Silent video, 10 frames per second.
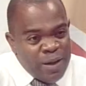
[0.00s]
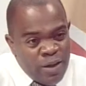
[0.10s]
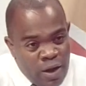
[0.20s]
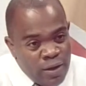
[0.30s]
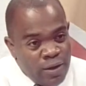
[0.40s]

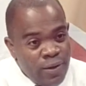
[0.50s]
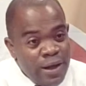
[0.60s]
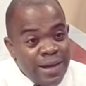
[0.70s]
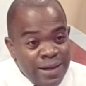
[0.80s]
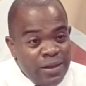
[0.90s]
done.
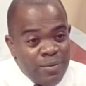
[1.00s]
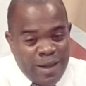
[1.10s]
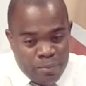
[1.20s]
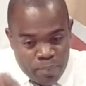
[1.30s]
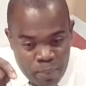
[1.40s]
This is something
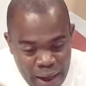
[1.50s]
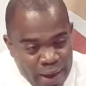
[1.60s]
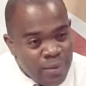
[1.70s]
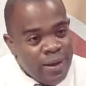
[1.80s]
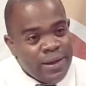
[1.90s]
that
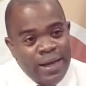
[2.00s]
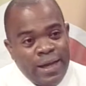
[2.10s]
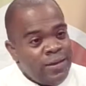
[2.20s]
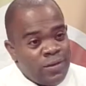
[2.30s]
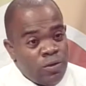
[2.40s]
Parliament can
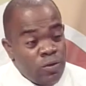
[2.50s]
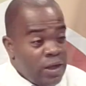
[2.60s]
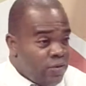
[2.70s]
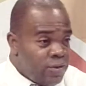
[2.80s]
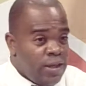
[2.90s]
institute.
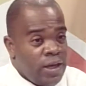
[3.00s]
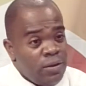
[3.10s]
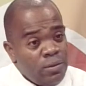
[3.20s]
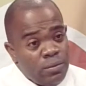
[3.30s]
Carissa did it.